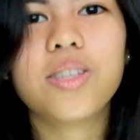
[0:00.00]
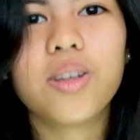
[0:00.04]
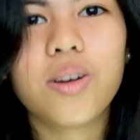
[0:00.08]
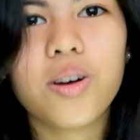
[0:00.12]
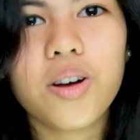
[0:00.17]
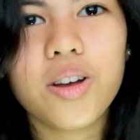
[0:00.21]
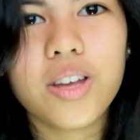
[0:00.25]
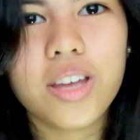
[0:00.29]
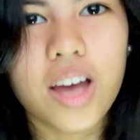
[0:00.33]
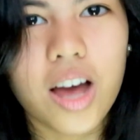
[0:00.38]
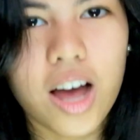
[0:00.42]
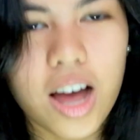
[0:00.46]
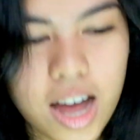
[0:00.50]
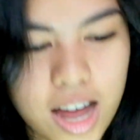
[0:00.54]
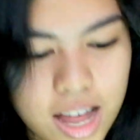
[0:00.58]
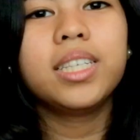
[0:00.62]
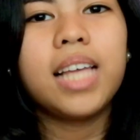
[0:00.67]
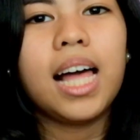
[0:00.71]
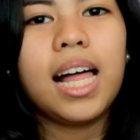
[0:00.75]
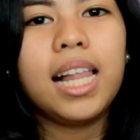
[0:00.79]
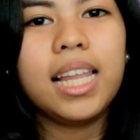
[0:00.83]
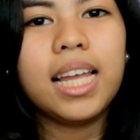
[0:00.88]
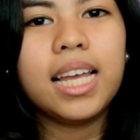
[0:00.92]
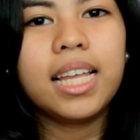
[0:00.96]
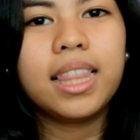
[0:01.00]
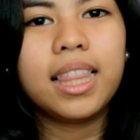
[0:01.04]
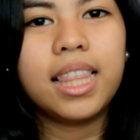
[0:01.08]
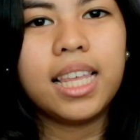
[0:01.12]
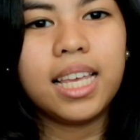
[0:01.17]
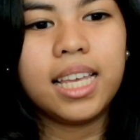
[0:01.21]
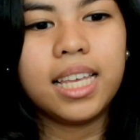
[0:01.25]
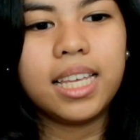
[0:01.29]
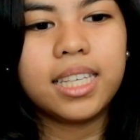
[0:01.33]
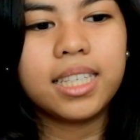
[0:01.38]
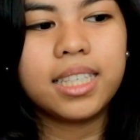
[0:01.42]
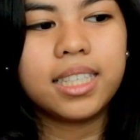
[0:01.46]
So yeah, we're selling
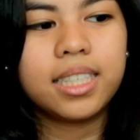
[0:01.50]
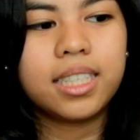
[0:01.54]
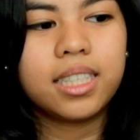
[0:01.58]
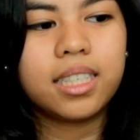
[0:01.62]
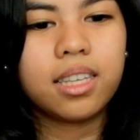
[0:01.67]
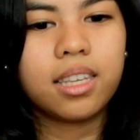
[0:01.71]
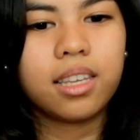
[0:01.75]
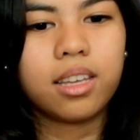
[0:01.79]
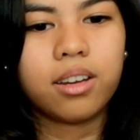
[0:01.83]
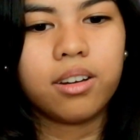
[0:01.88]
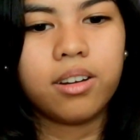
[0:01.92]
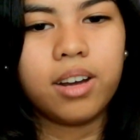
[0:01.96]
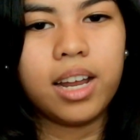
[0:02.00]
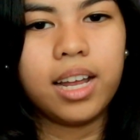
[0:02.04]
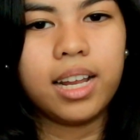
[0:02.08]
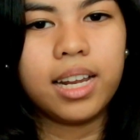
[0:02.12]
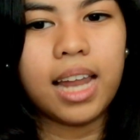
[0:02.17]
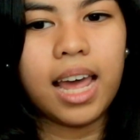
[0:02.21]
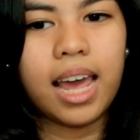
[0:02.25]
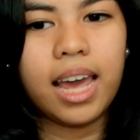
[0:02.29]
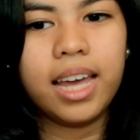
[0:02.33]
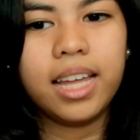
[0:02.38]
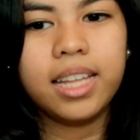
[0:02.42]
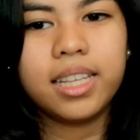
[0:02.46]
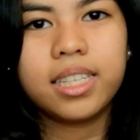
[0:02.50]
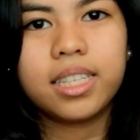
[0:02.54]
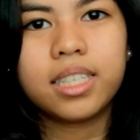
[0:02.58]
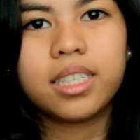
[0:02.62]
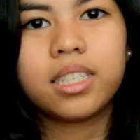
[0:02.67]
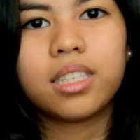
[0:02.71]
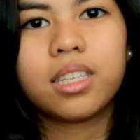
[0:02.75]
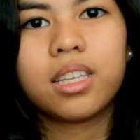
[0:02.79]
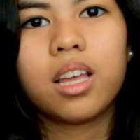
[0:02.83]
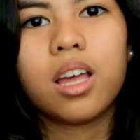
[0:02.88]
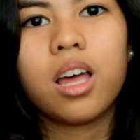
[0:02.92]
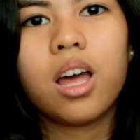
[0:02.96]
these ring lights.
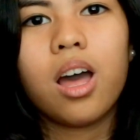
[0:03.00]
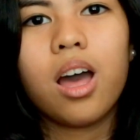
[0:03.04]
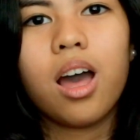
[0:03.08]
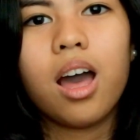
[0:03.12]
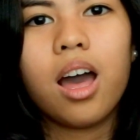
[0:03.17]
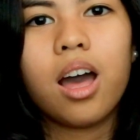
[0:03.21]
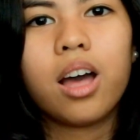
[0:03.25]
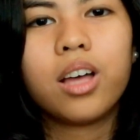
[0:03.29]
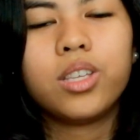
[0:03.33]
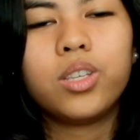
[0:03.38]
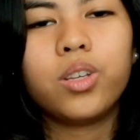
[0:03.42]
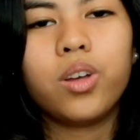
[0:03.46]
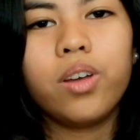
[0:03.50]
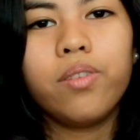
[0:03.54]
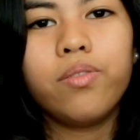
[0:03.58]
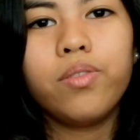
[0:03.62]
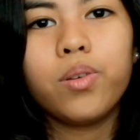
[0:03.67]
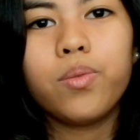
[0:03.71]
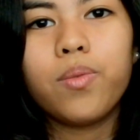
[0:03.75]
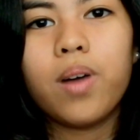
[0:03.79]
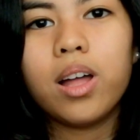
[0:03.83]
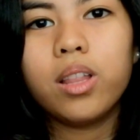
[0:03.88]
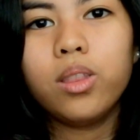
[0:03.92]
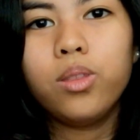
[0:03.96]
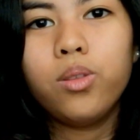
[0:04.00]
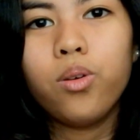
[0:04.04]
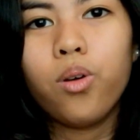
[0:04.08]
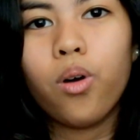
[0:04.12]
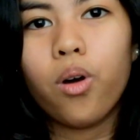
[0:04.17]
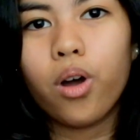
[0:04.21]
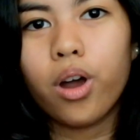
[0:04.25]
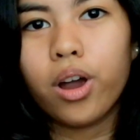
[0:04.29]
So if you want to